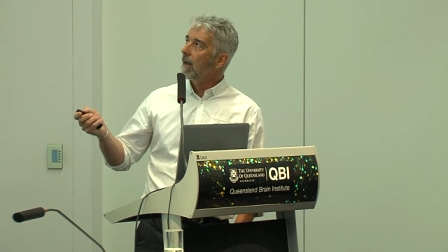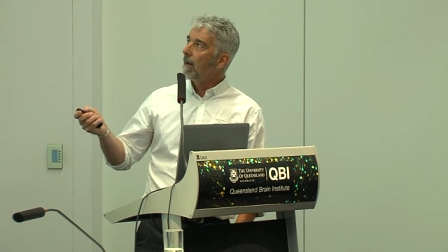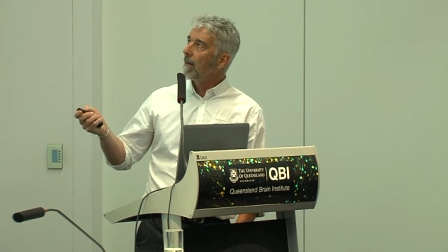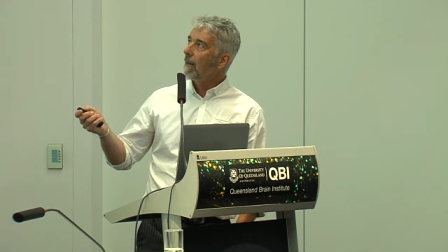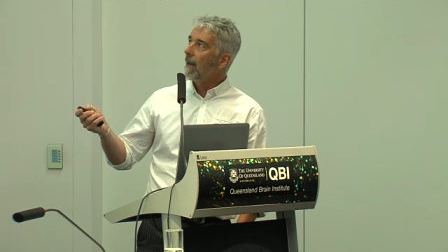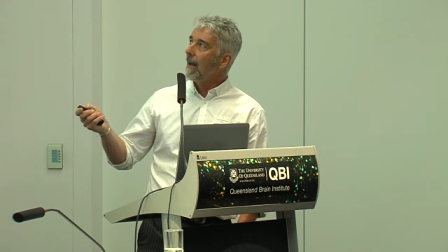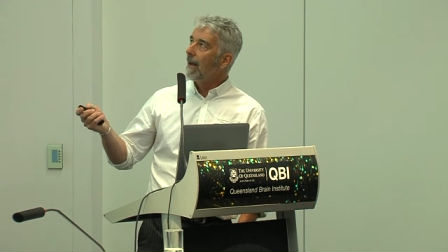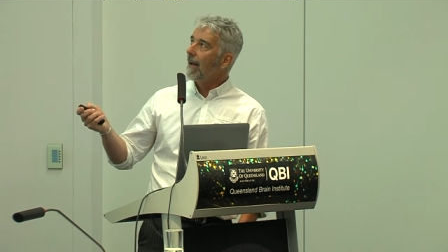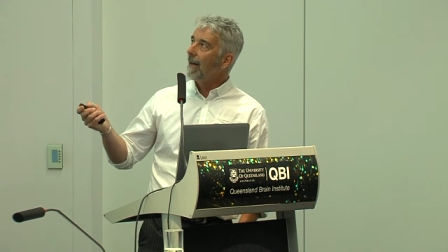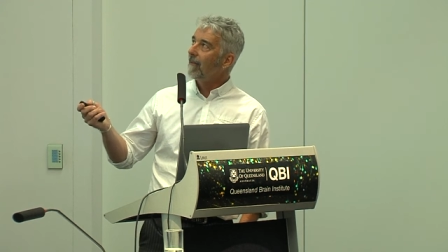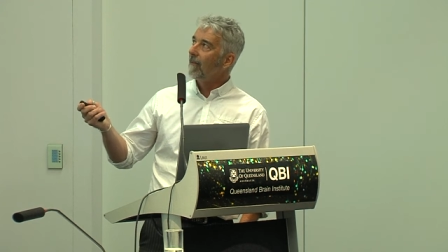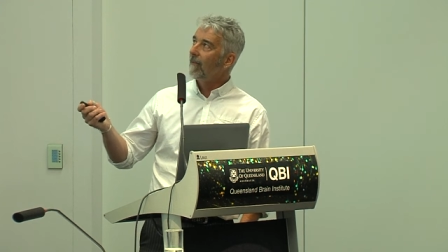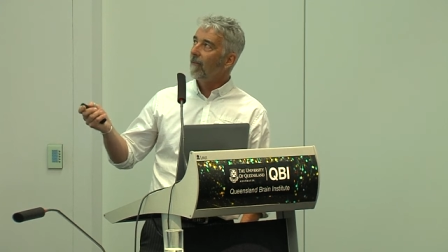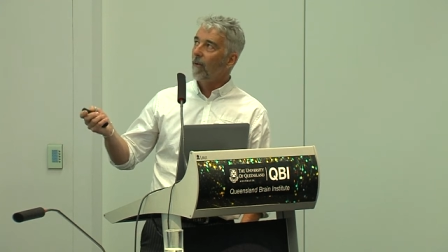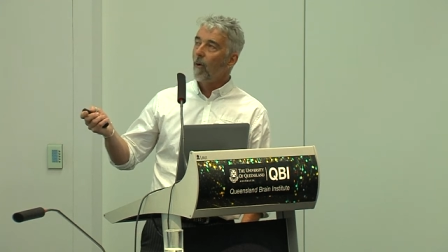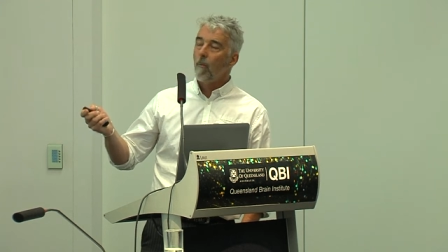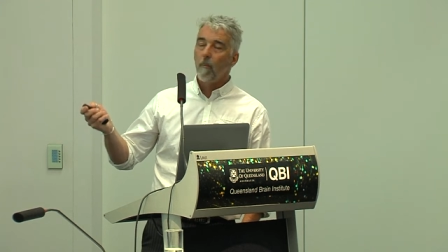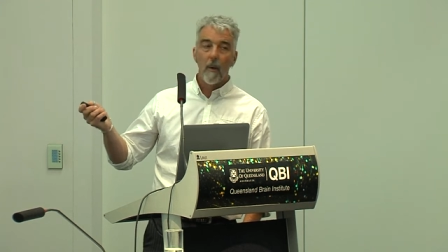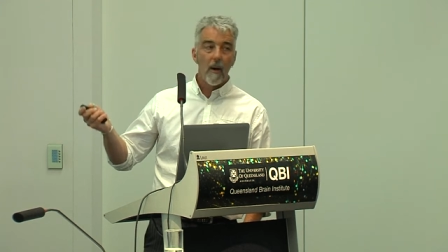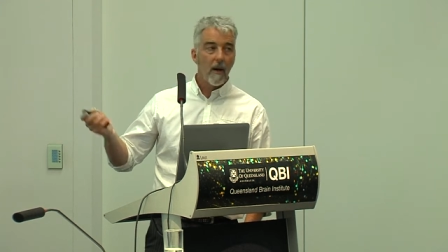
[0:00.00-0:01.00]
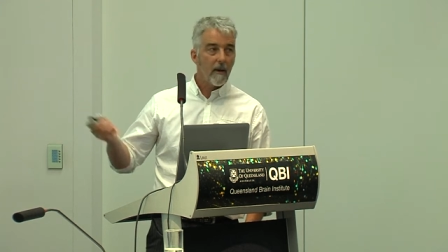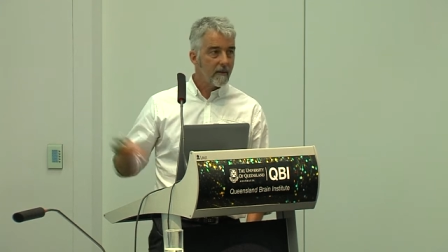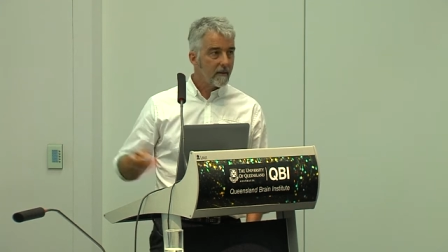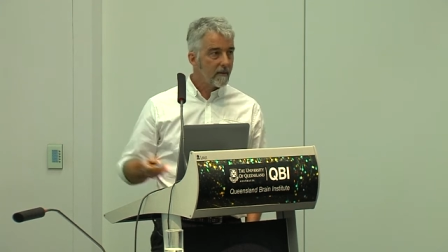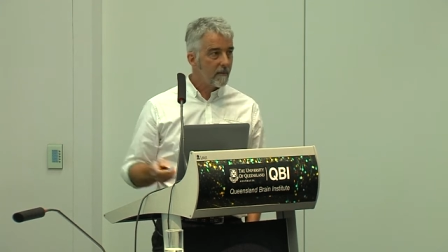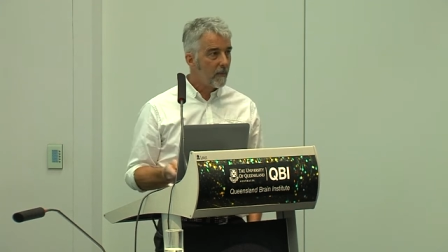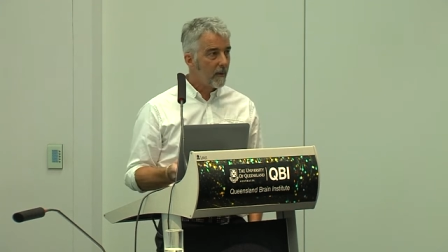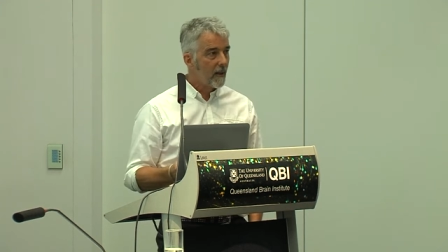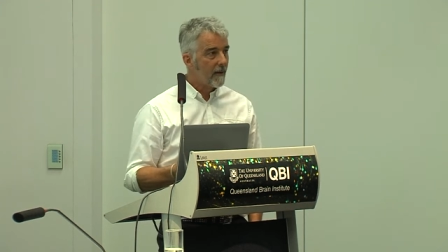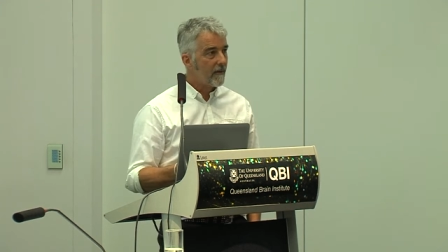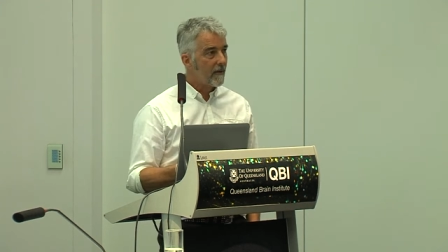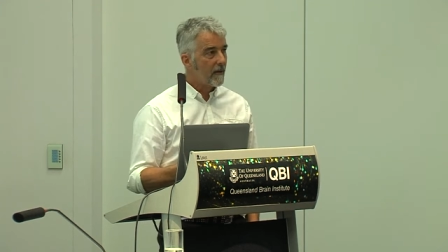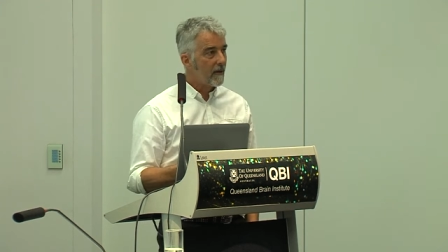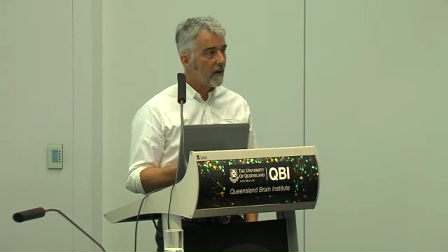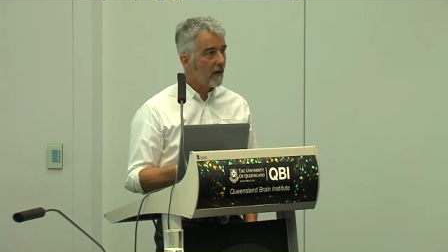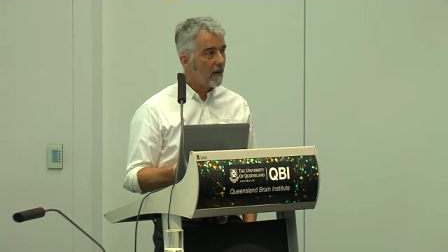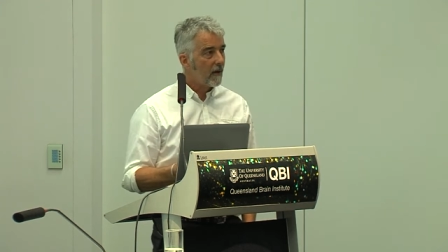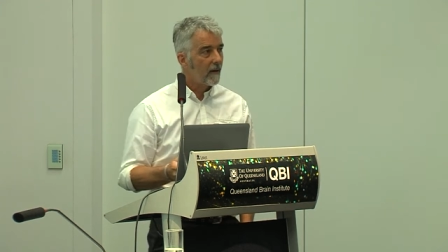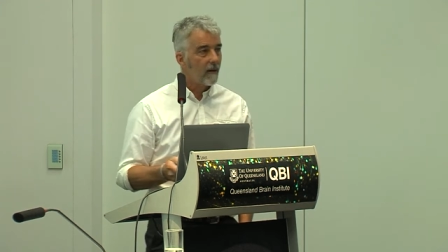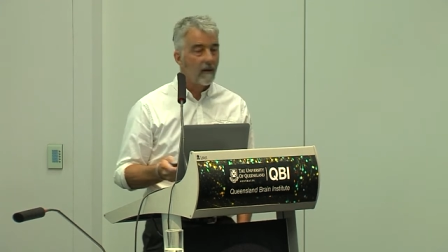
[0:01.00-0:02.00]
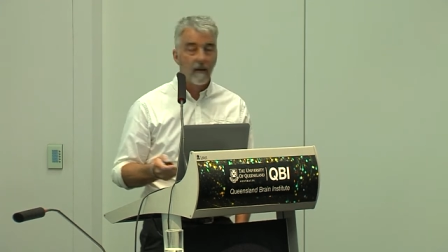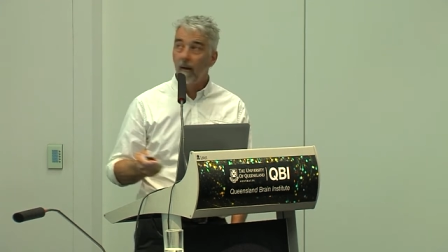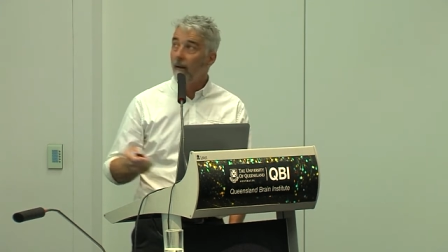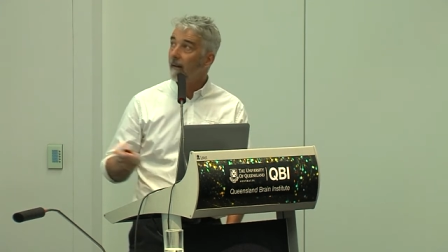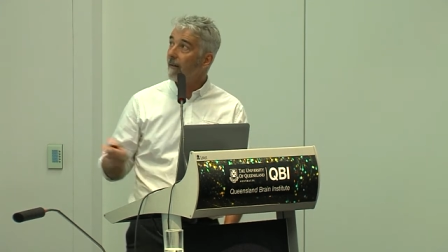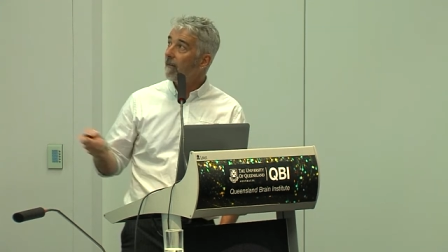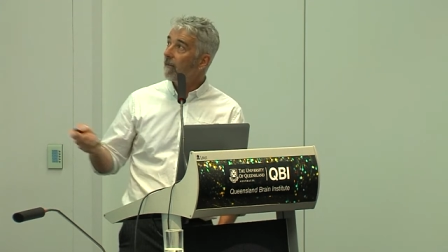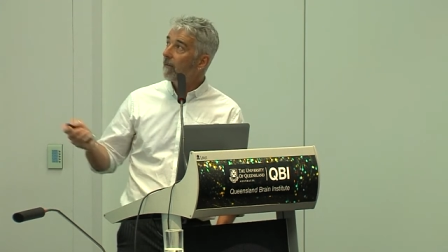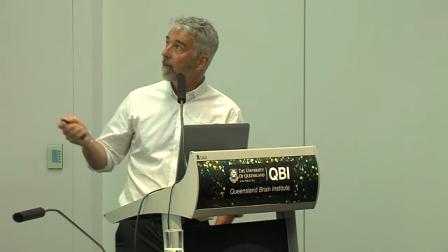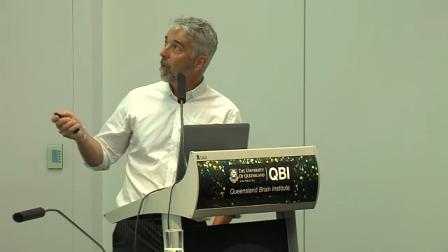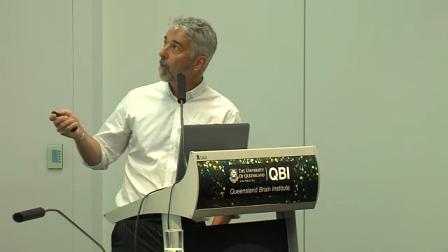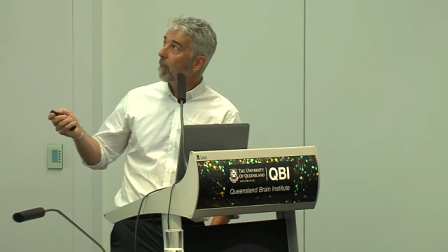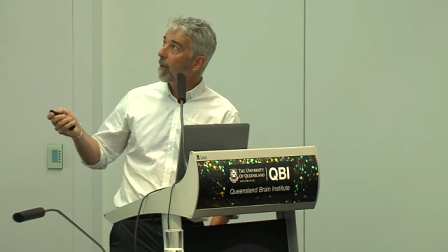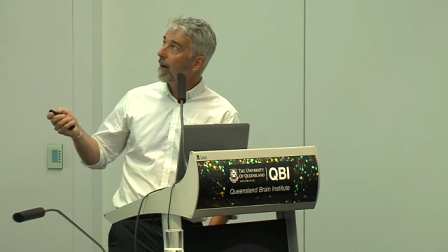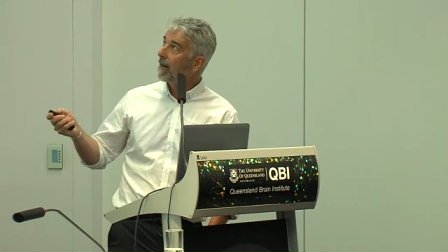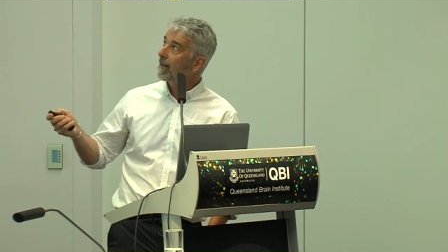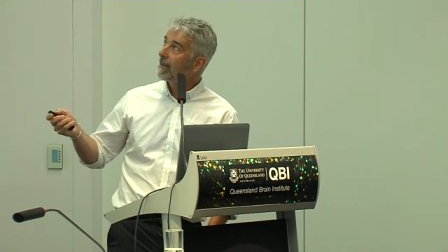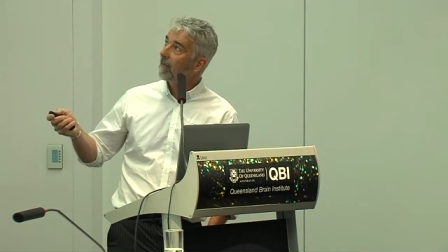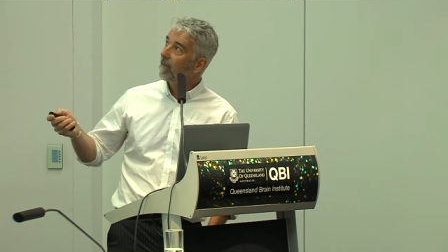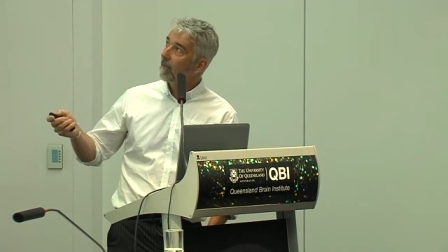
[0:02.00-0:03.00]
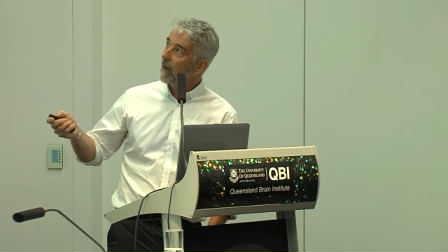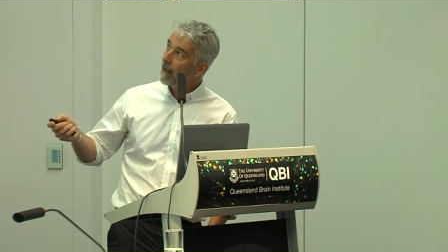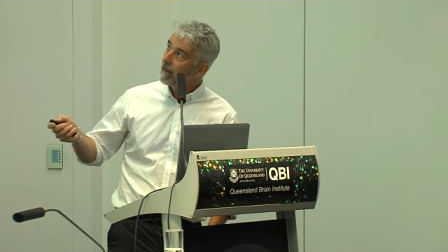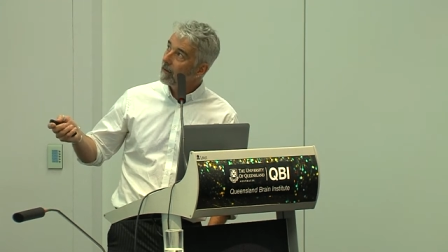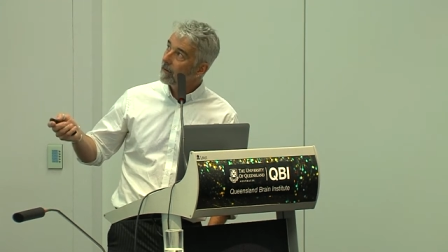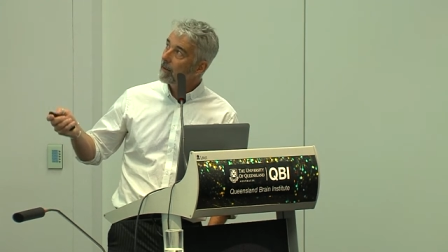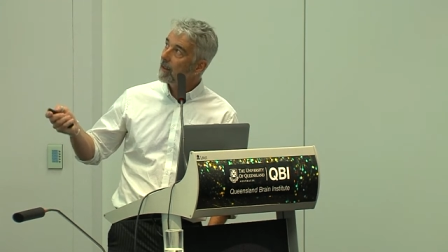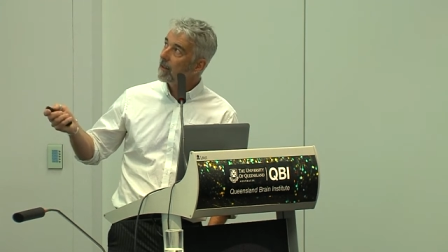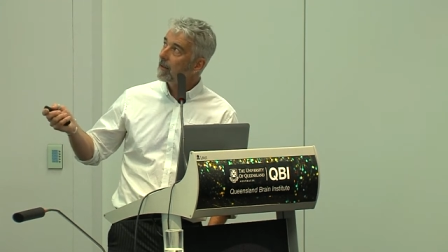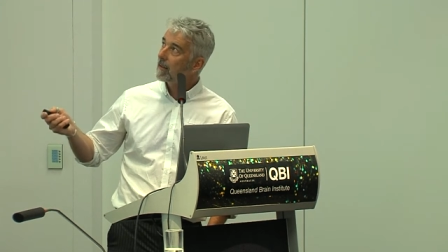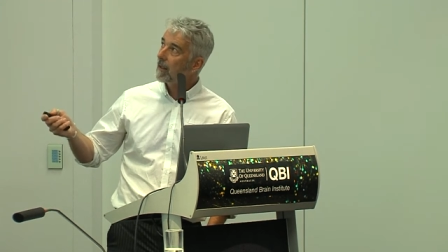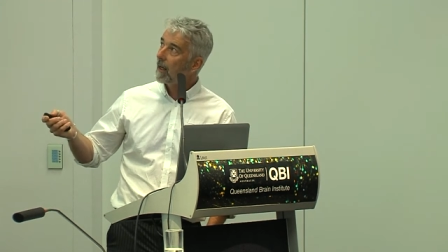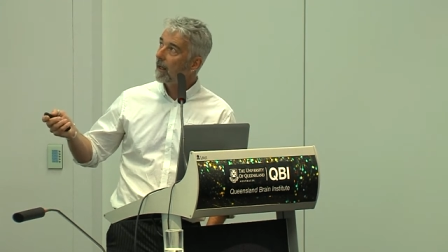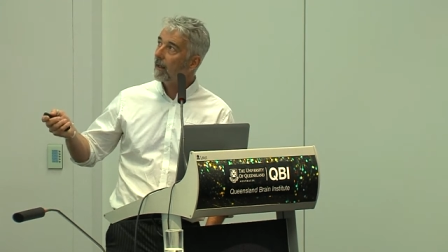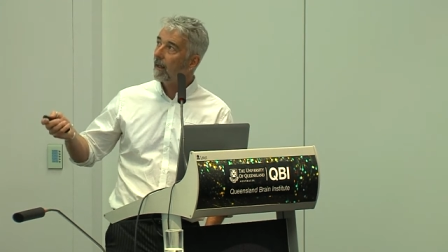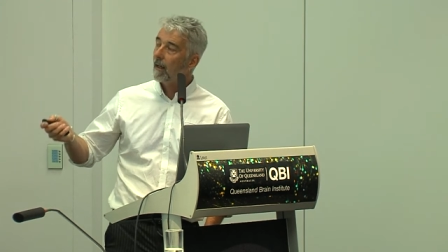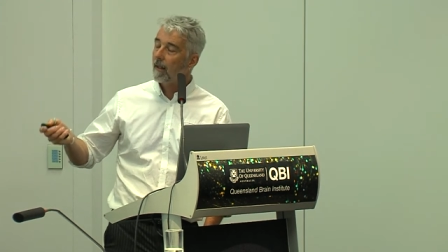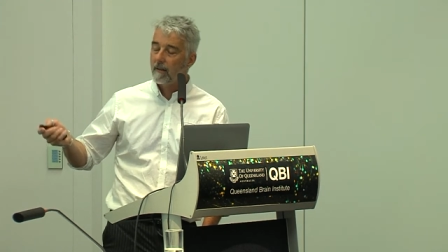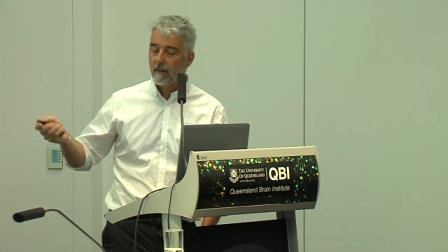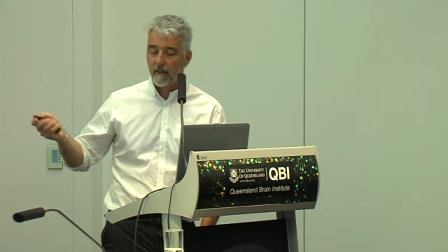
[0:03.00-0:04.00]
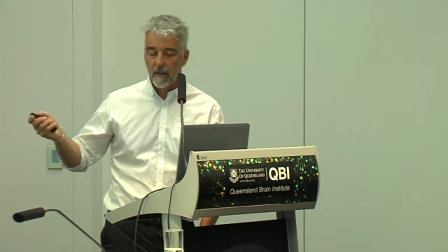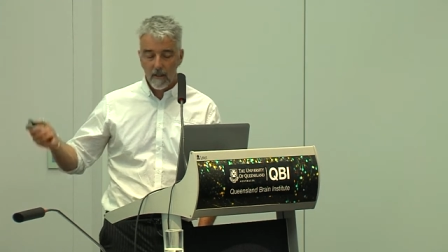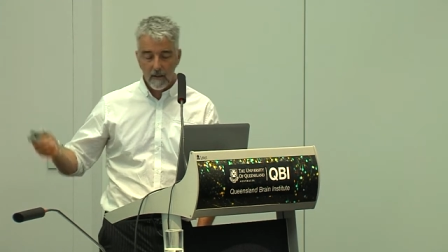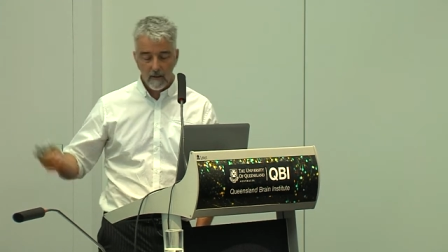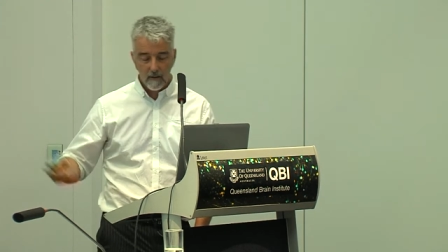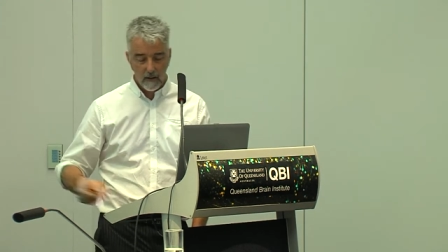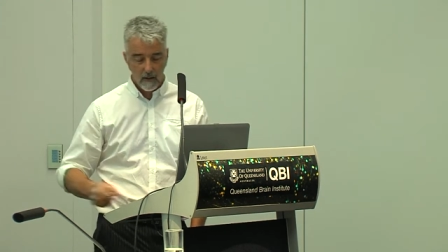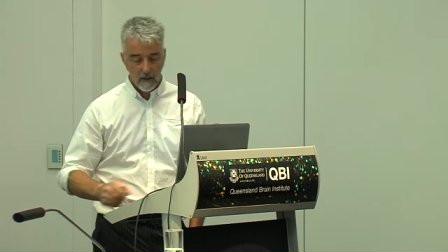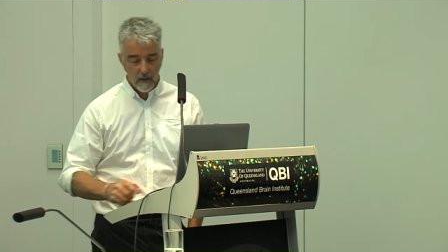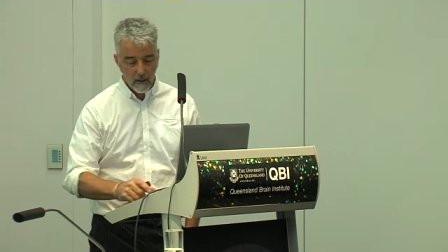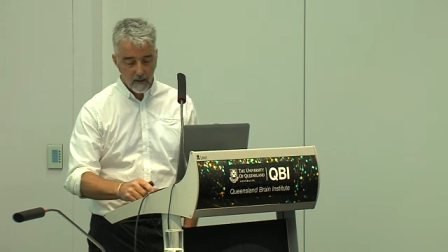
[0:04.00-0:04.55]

They ate fruit bats, believe it or not, and the fruit bats fed on these cycad seeds.